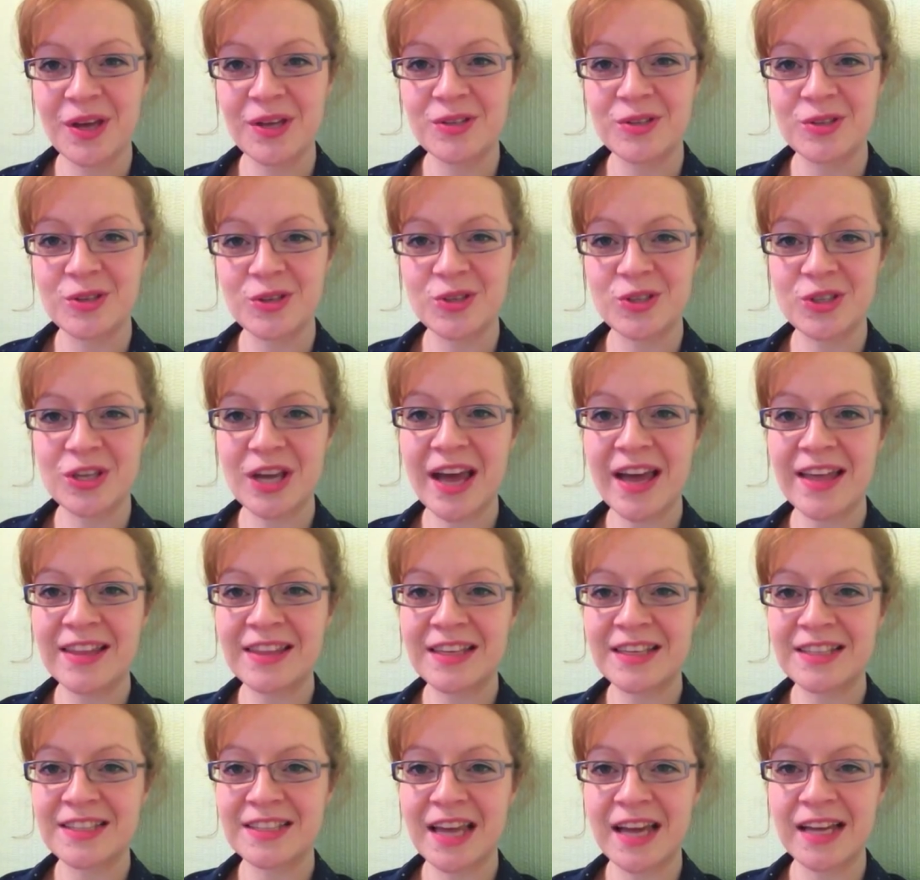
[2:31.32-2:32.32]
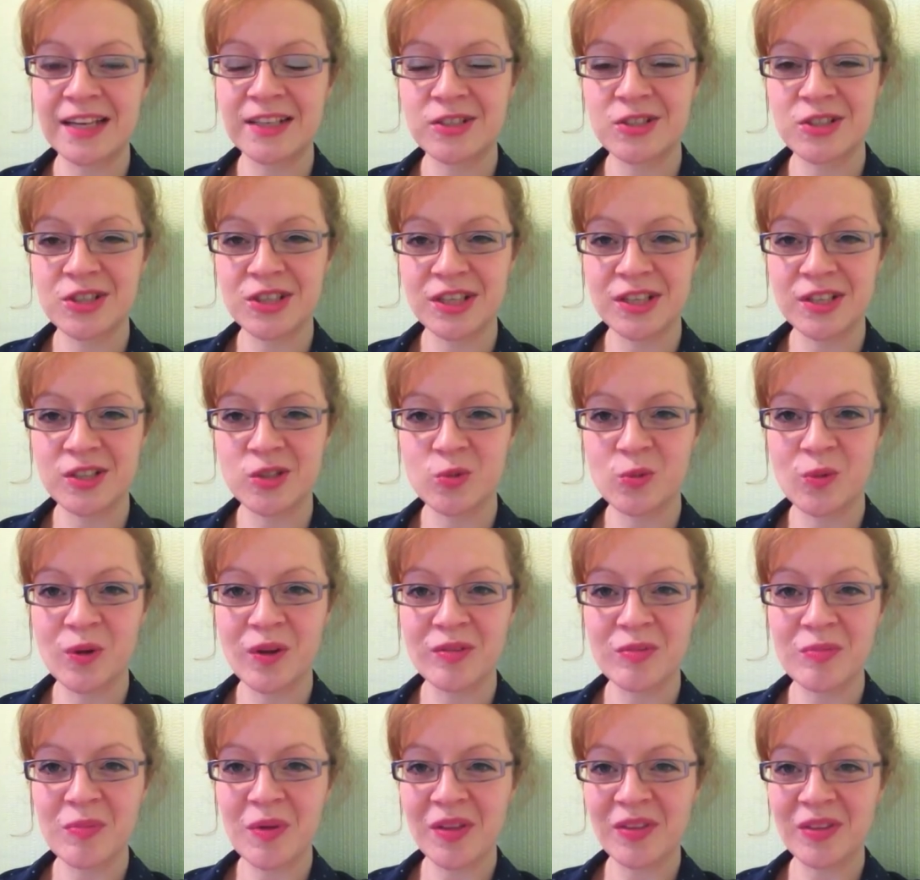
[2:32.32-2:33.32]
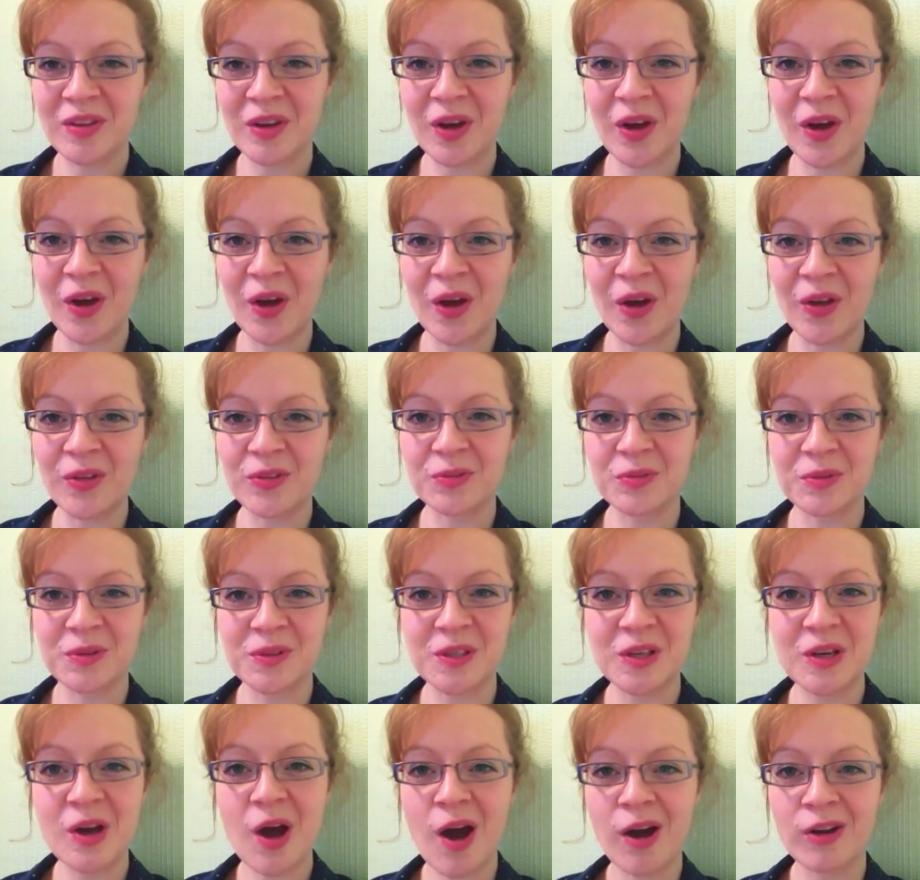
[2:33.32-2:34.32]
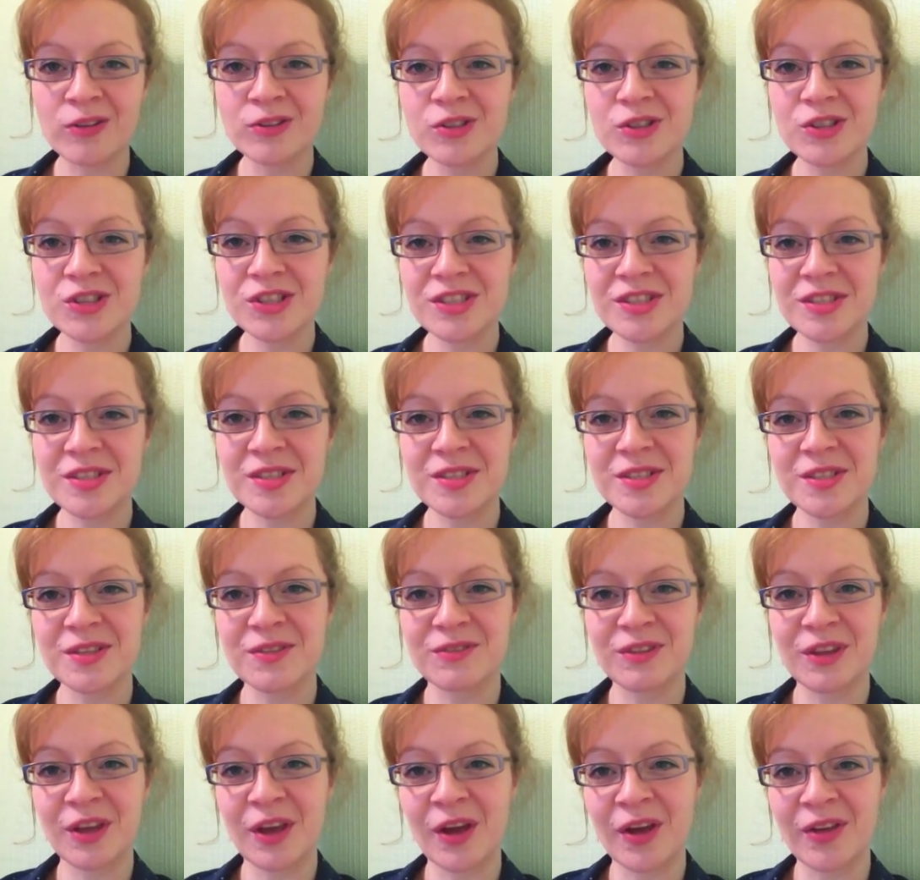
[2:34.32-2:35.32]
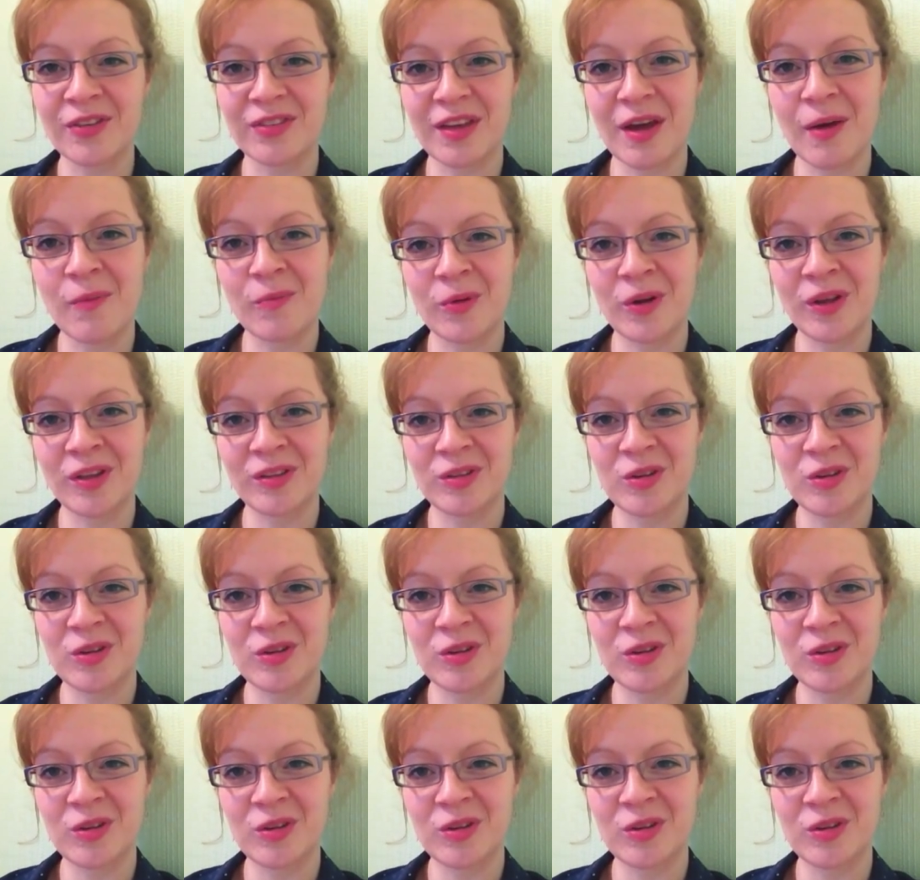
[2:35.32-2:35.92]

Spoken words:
to share these energies with Mother Earth, with the consciousness of the Earth, and with